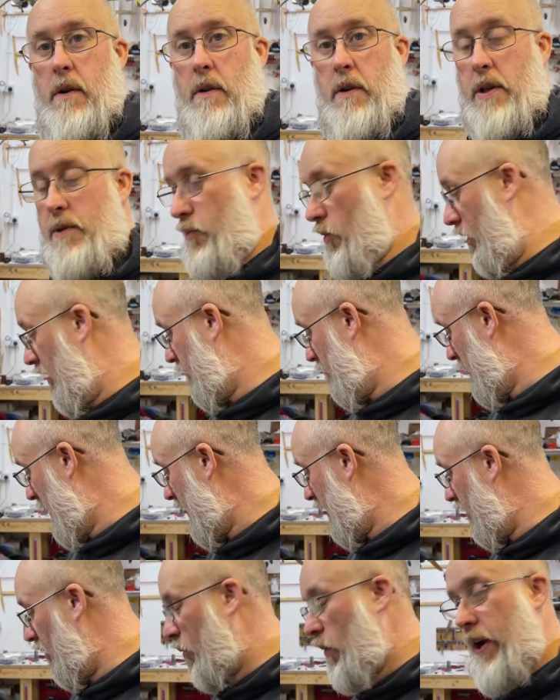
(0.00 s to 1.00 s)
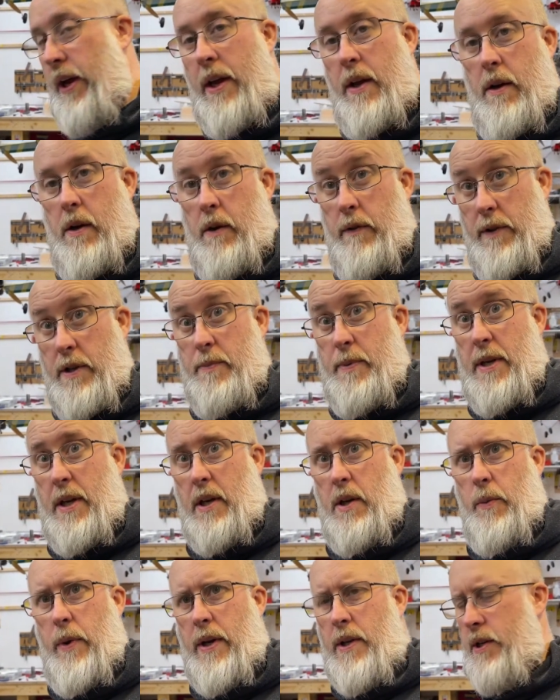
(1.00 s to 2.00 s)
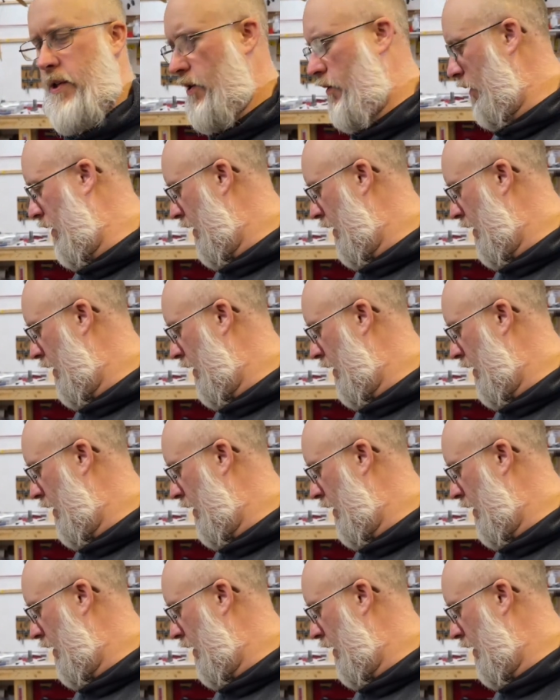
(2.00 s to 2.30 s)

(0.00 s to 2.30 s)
there's more enough meat in the wing of this particular wing to do